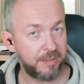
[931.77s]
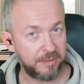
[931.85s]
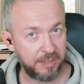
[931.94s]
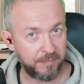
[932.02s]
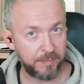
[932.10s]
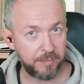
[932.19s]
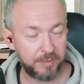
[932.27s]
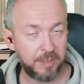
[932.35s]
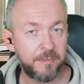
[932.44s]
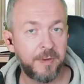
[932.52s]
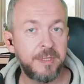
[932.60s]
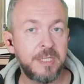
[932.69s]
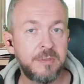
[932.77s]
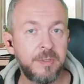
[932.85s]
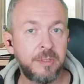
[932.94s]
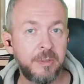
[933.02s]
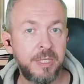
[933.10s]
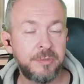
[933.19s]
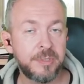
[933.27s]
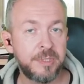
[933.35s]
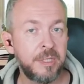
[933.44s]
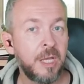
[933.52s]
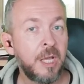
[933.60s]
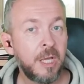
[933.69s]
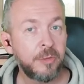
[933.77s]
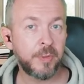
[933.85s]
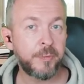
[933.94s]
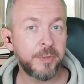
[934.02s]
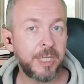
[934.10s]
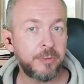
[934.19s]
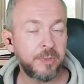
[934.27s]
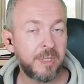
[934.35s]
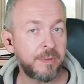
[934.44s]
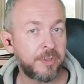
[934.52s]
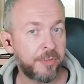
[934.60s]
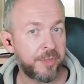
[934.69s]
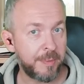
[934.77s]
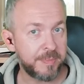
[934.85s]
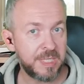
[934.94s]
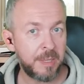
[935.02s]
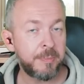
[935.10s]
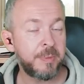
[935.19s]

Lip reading: and if you did find this video interesting, don't forget to give it a thumbs